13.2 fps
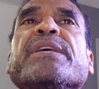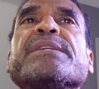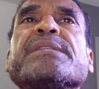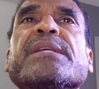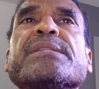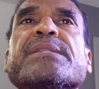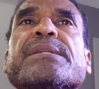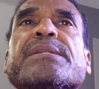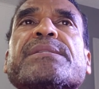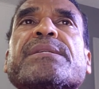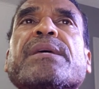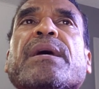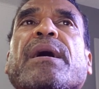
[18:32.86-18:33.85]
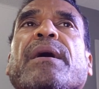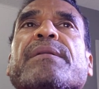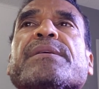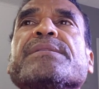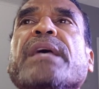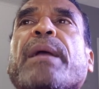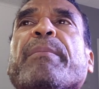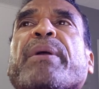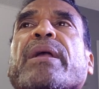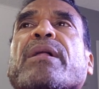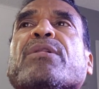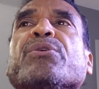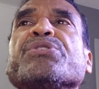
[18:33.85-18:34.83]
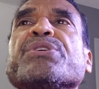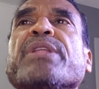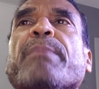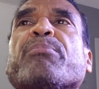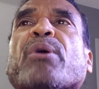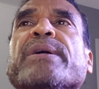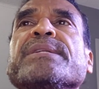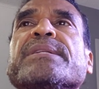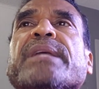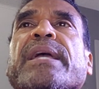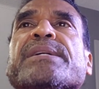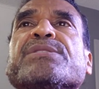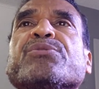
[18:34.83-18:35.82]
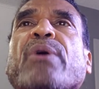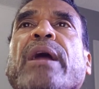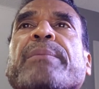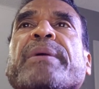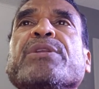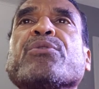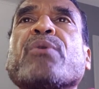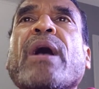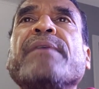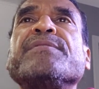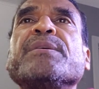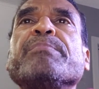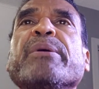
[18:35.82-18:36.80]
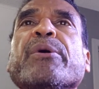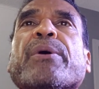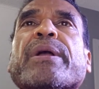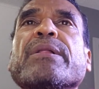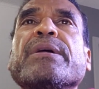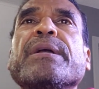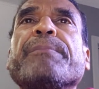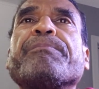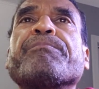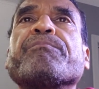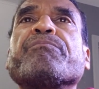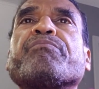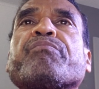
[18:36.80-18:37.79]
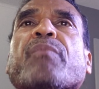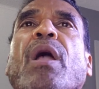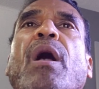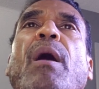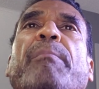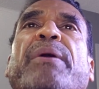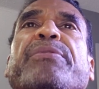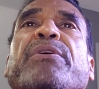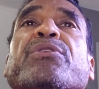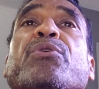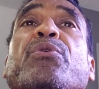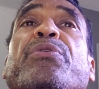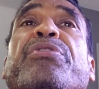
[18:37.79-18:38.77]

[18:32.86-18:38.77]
distances, the same conclusion that present day astronomy derives empirically. But the new